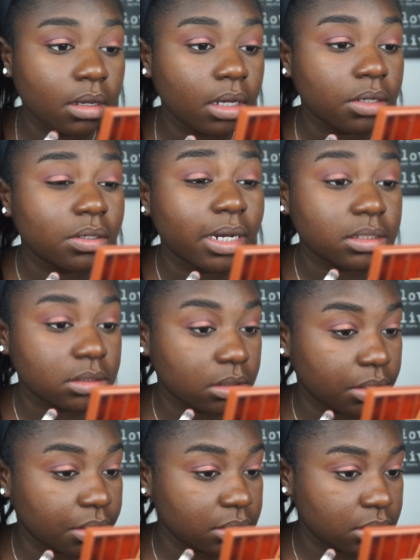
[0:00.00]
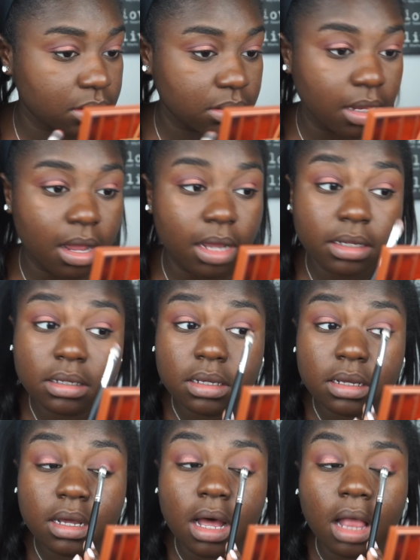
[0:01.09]
And you guys, there's not
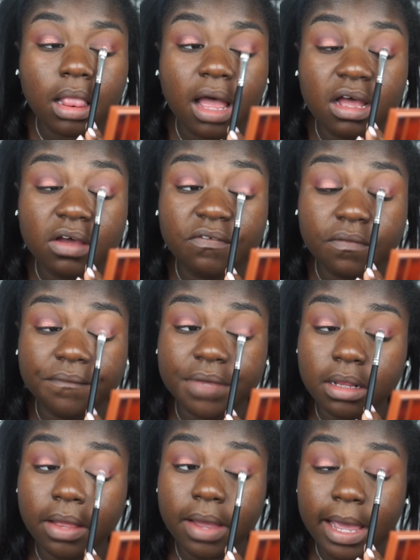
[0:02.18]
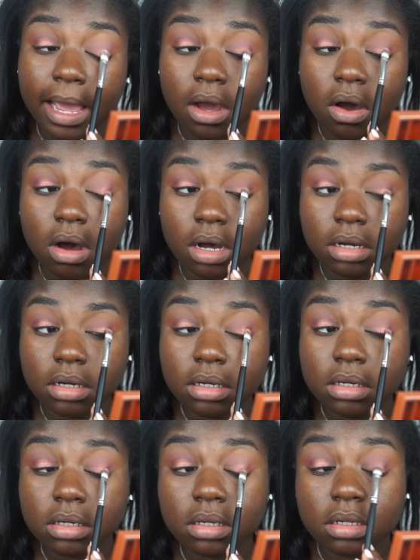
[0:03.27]
a lot of fallout at all.
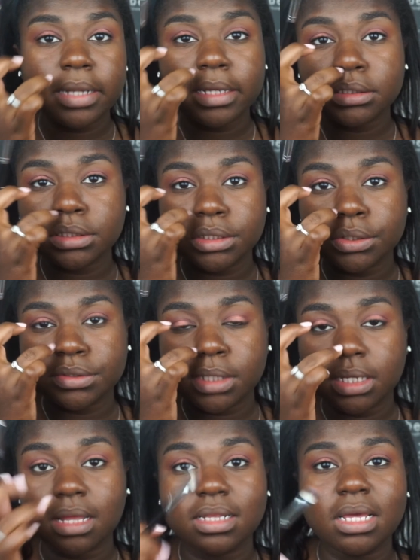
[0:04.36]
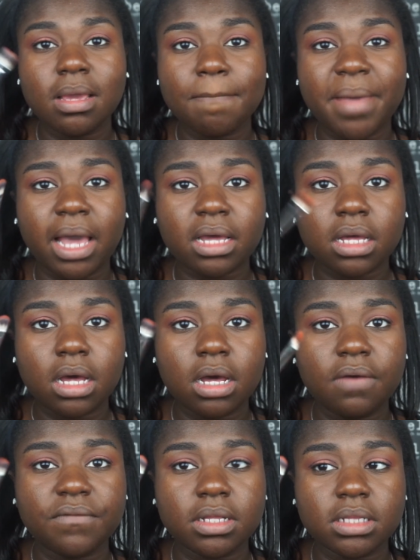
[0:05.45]
Next, using the back
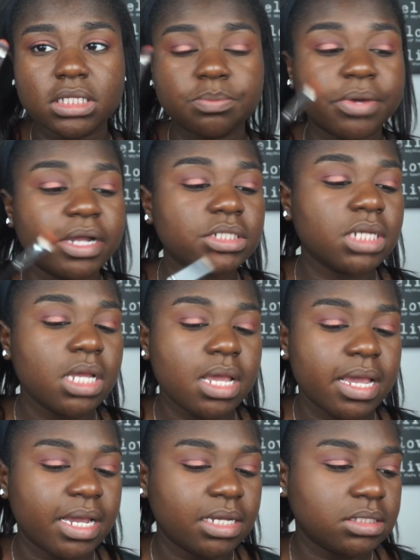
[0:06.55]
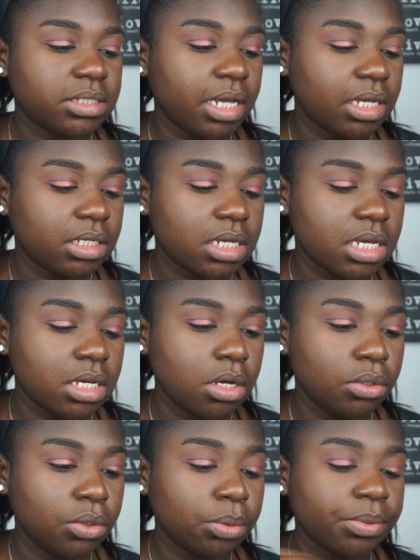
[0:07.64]
of this brush and taking
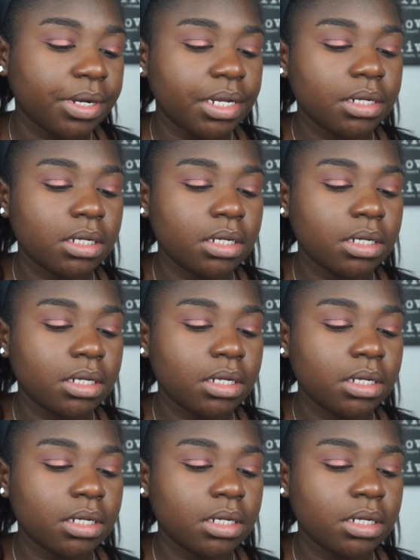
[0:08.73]
Lumbre,